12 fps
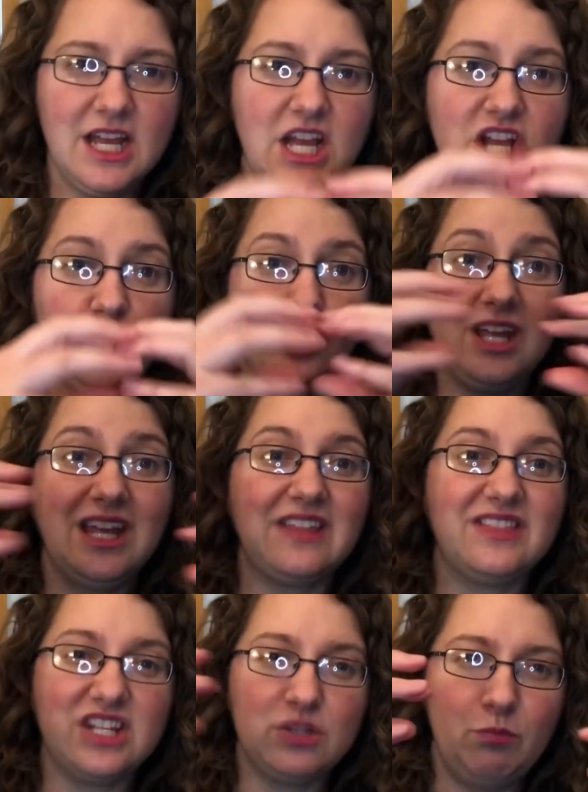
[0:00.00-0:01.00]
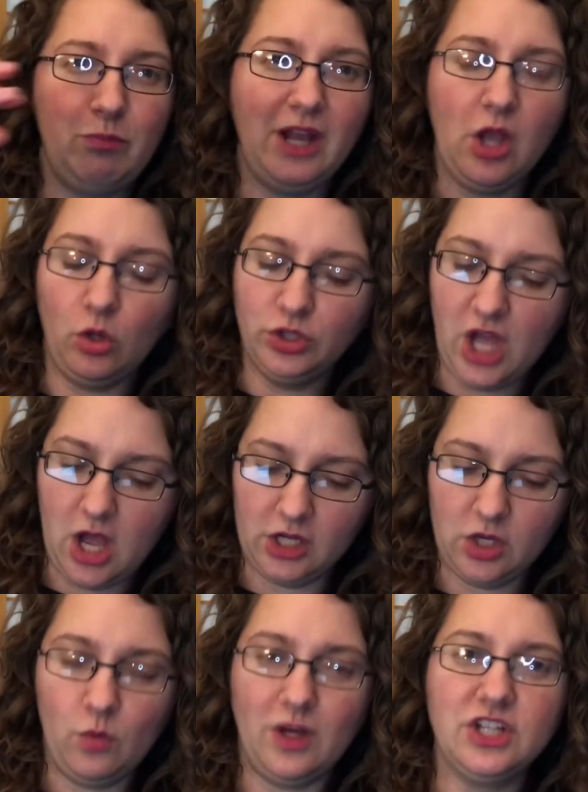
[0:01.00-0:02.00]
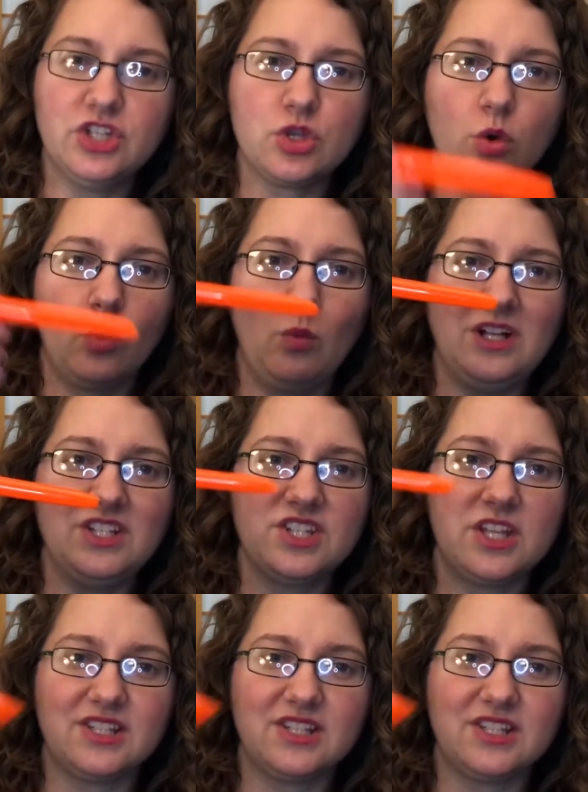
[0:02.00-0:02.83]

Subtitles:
You can get these big old honkin' ones or ones that's